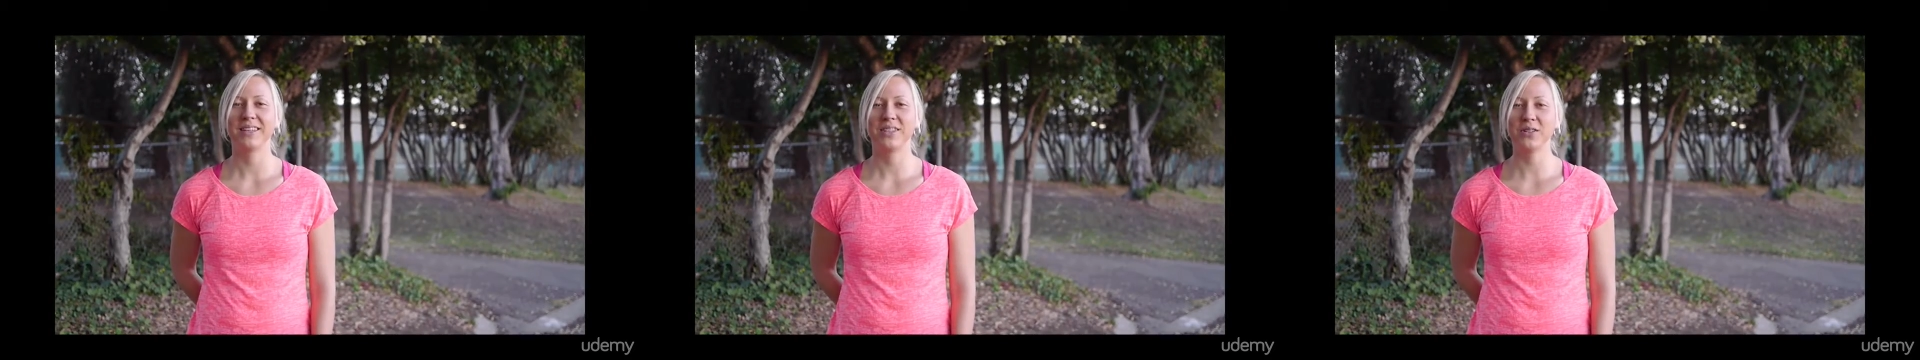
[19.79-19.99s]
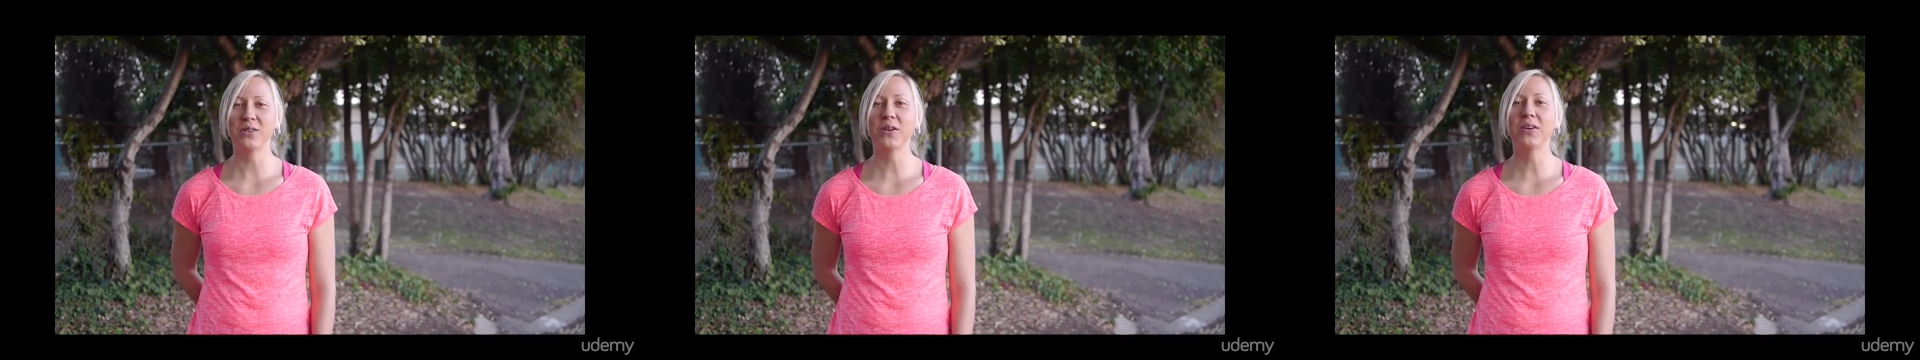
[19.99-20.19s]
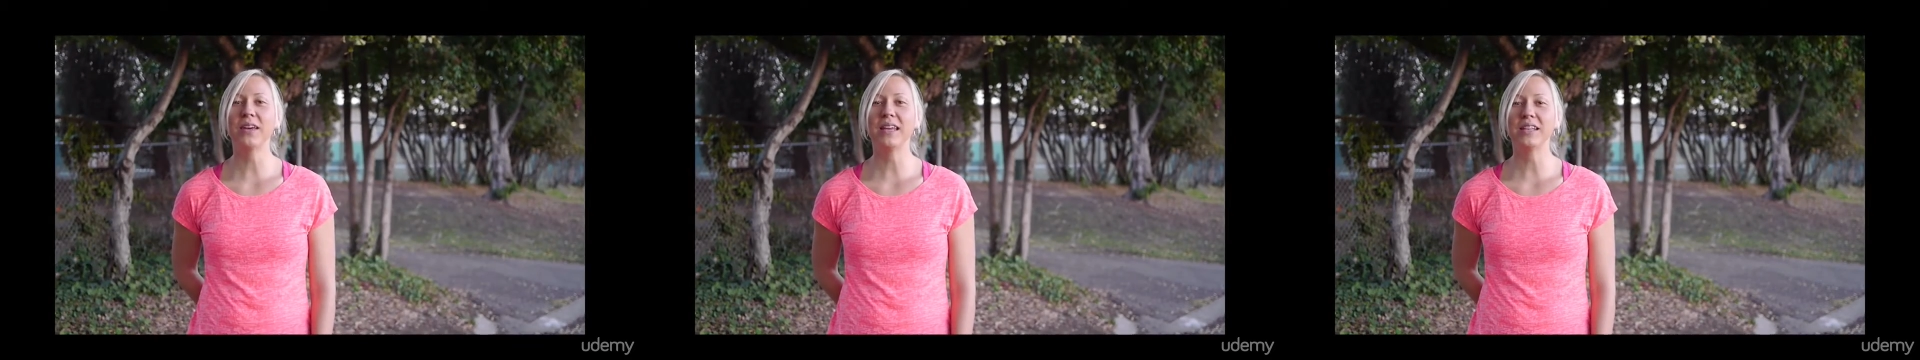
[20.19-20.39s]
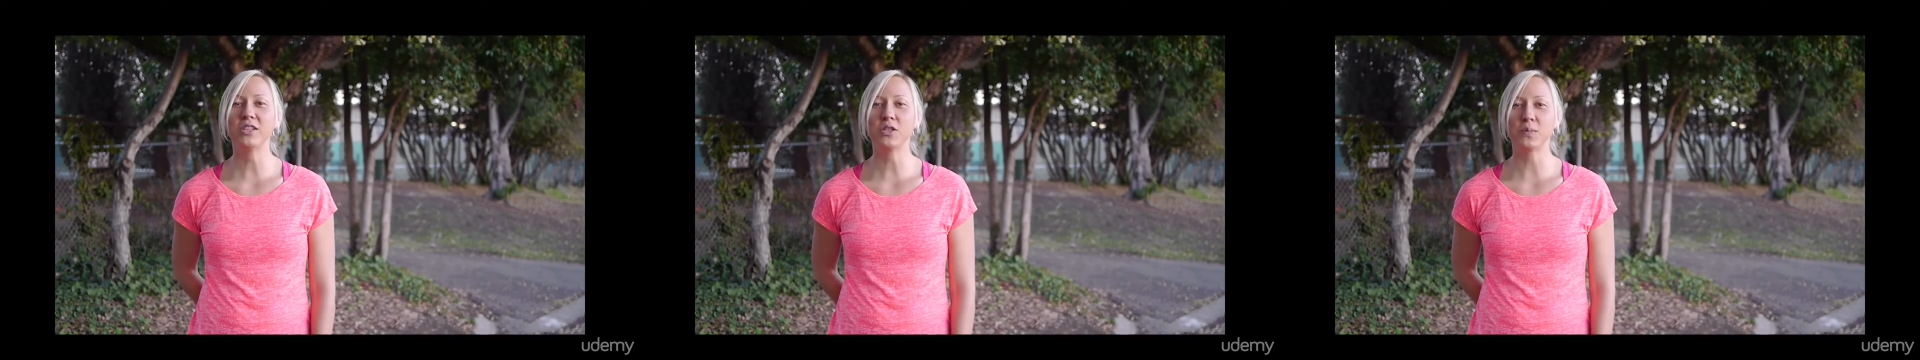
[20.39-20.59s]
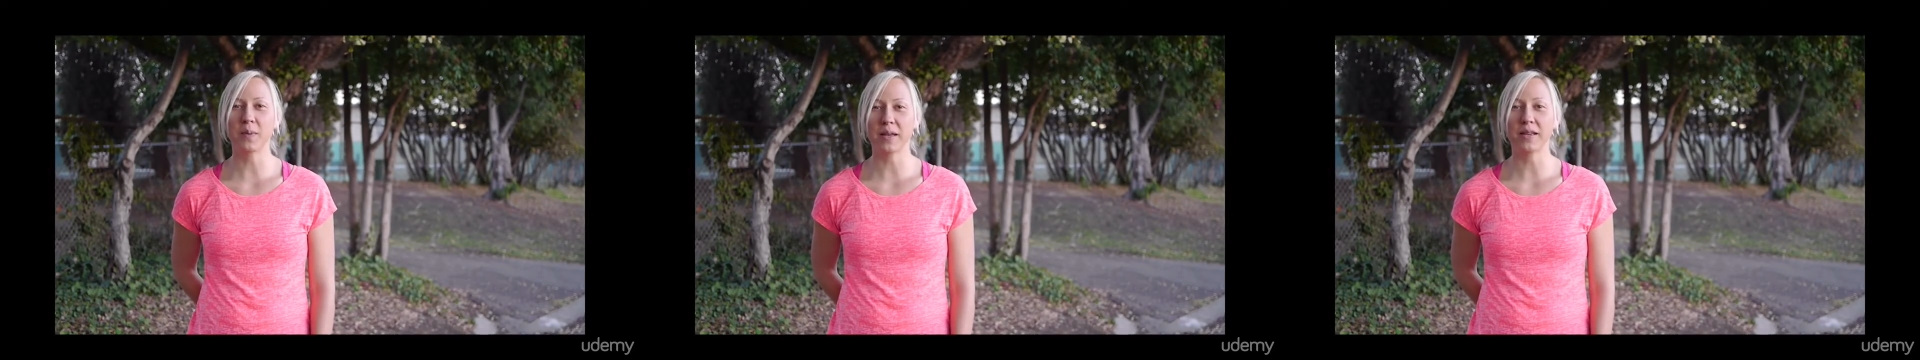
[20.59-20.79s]
You don't need
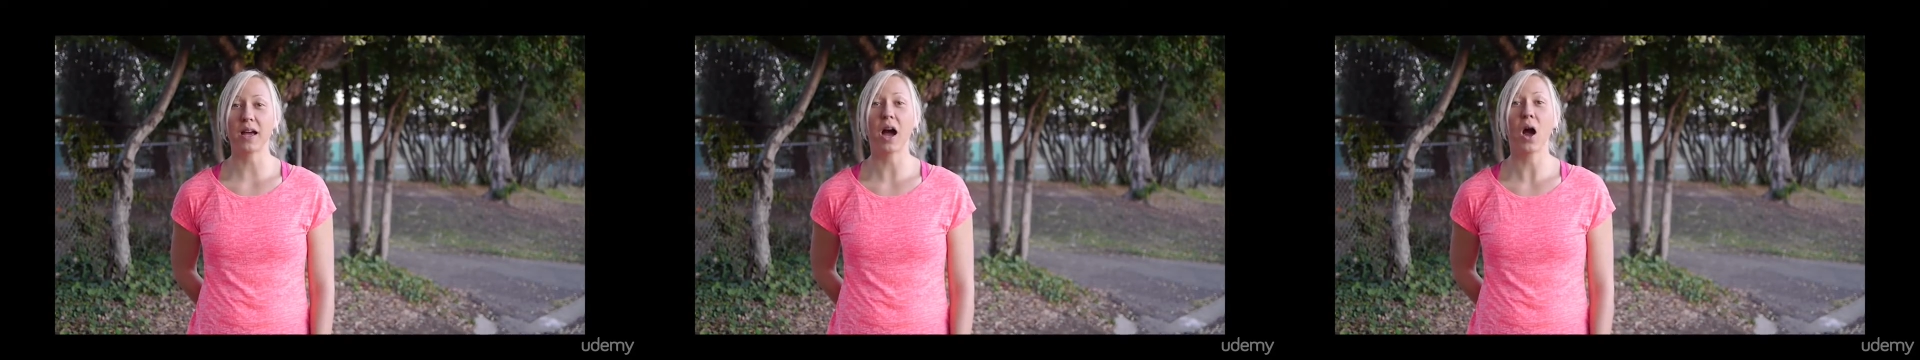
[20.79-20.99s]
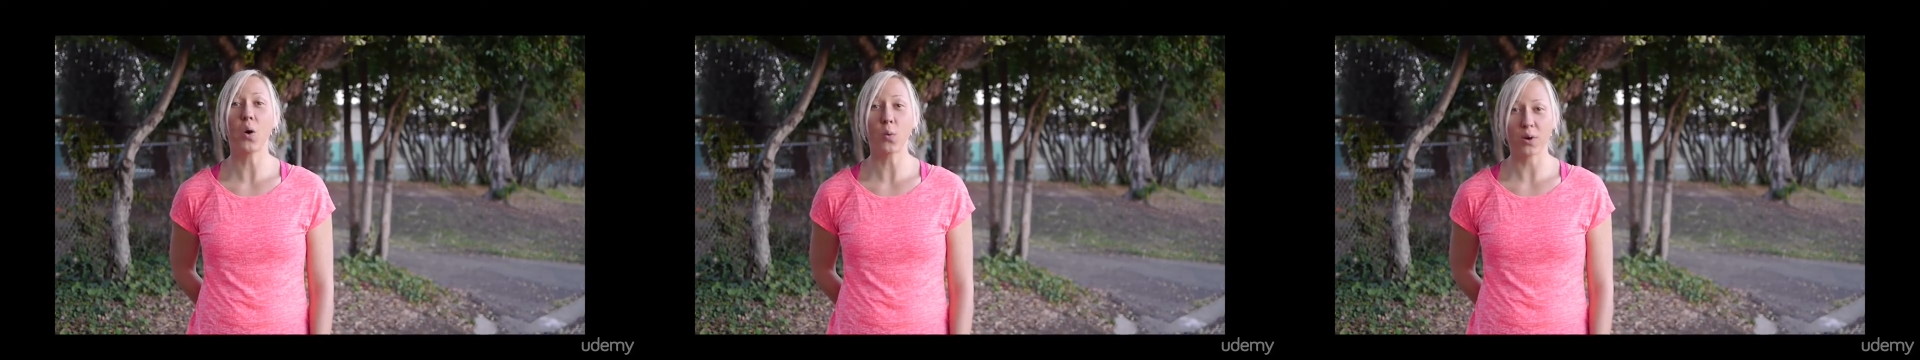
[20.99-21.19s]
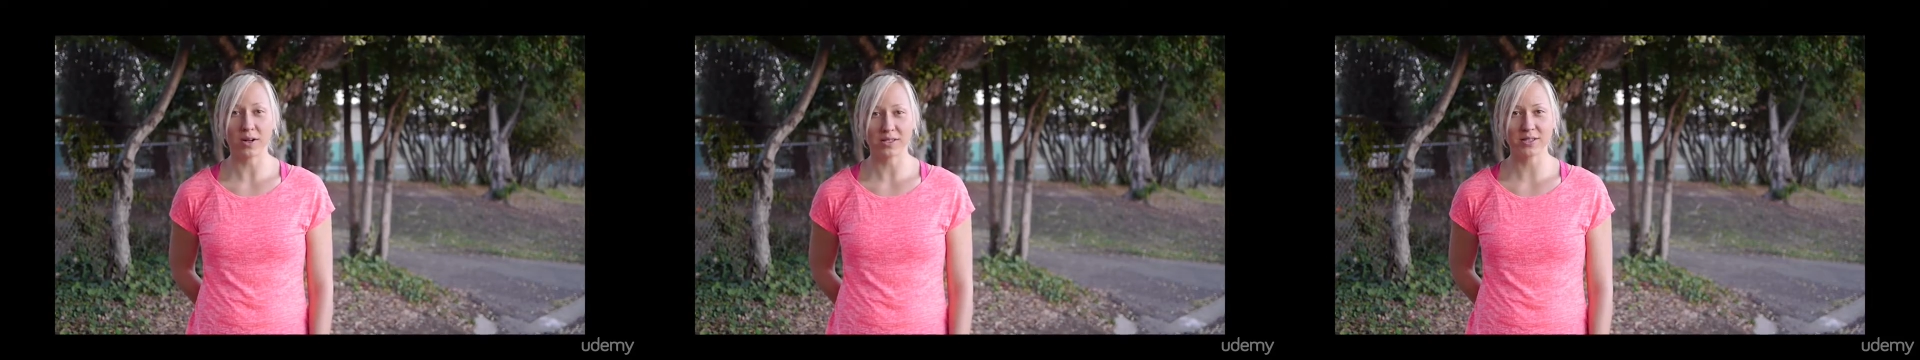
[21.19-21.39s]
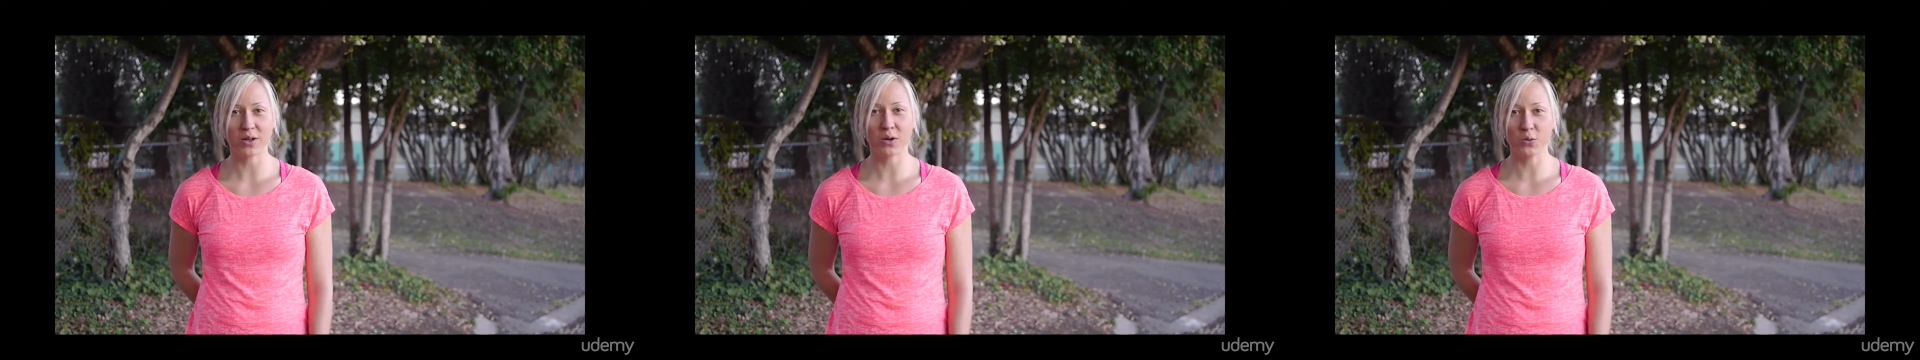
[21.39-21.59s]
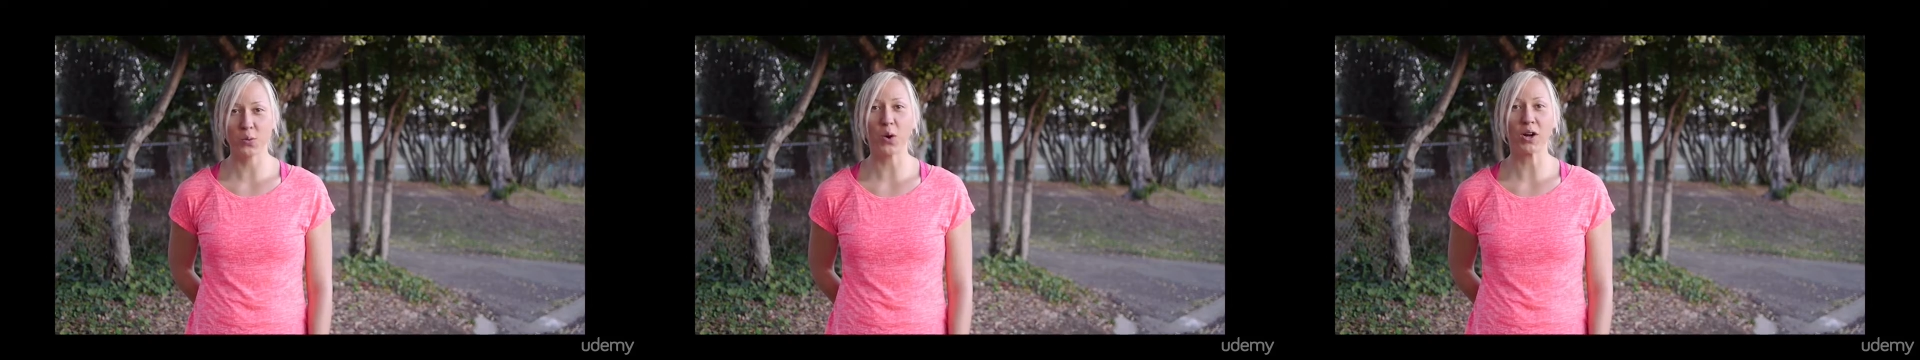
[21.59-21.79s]
to spend hours
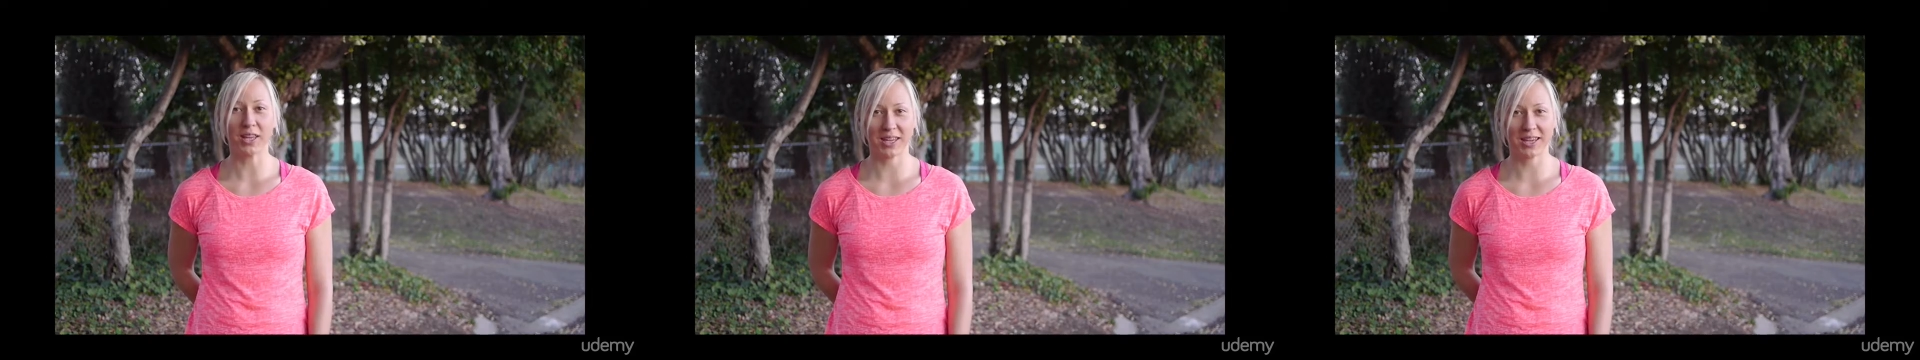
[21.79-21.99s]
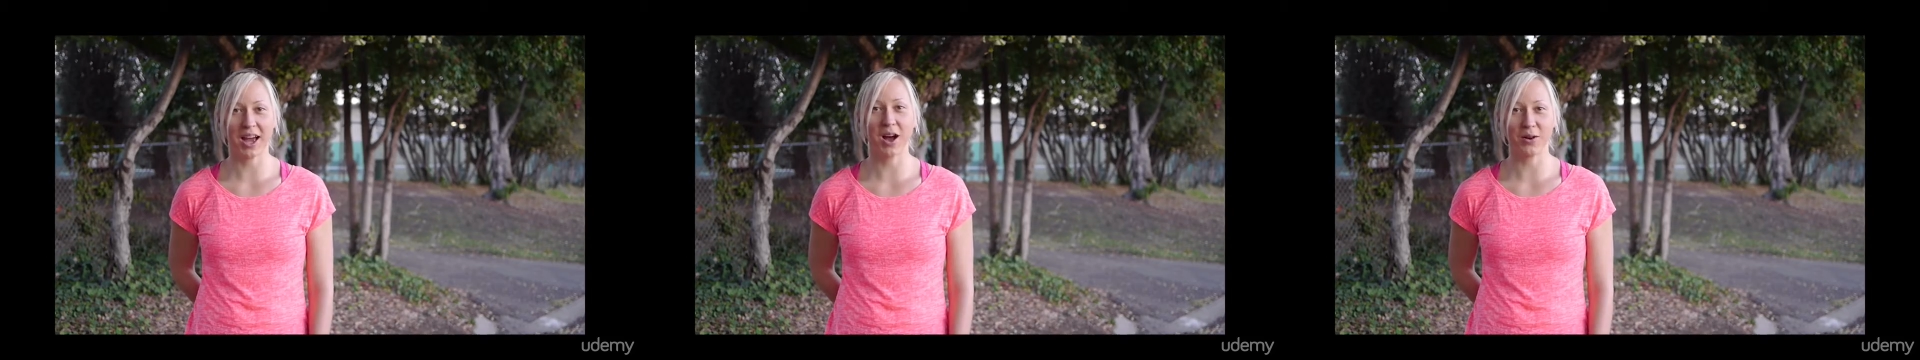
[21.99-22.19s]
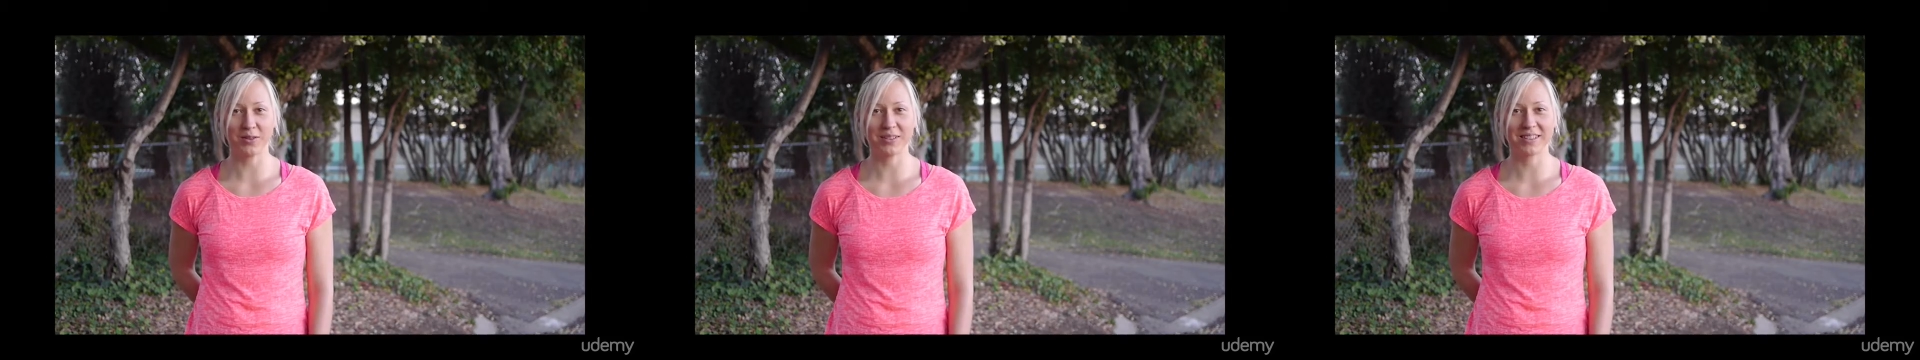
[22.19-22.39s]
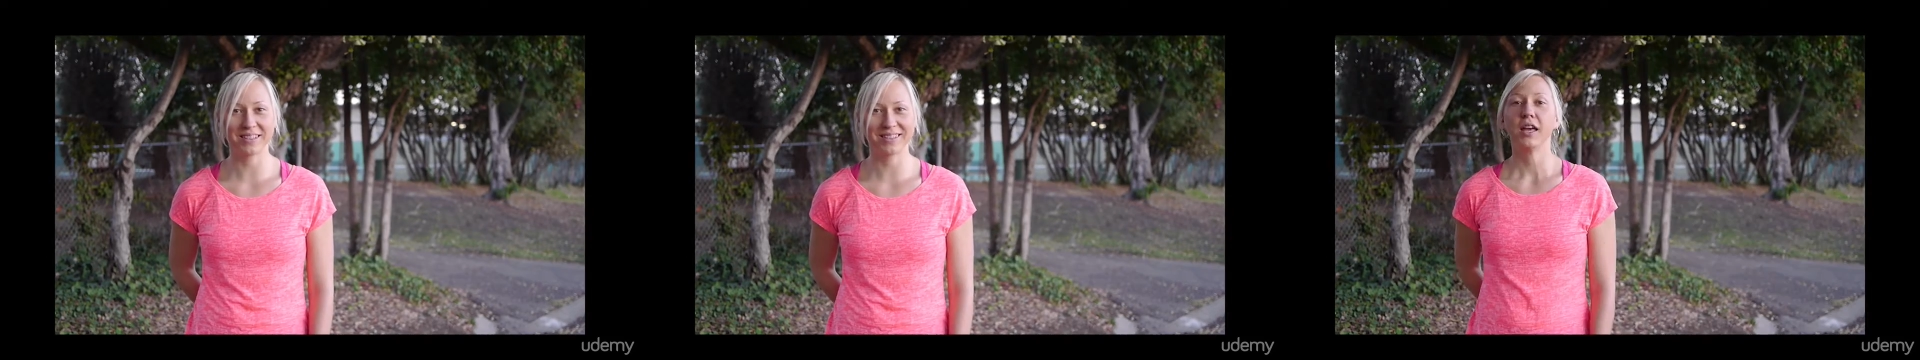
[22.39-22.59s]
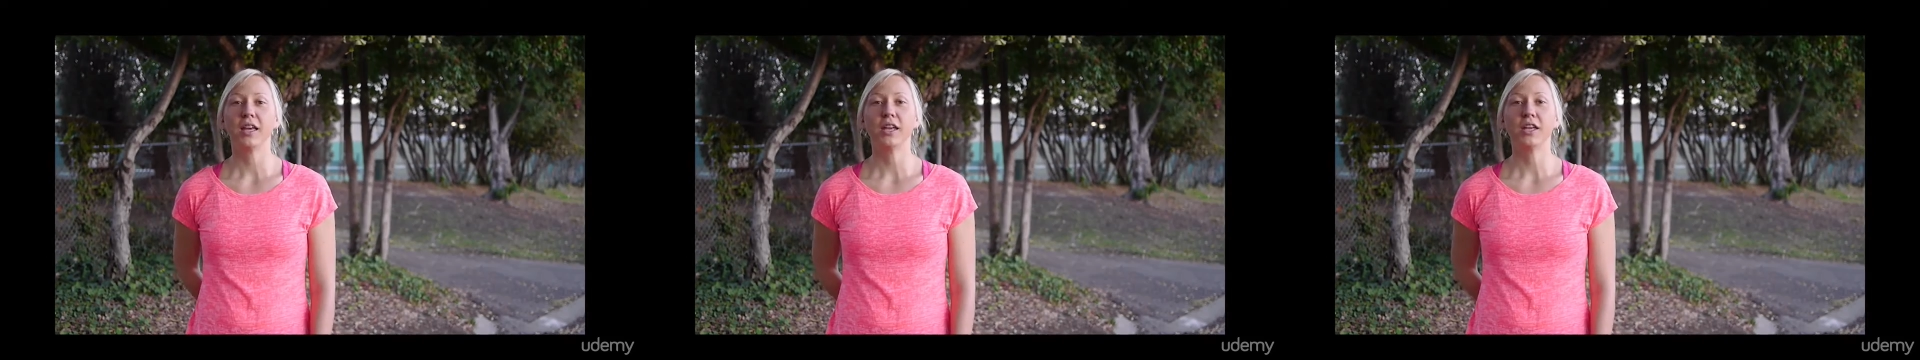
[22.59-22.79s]
on working out.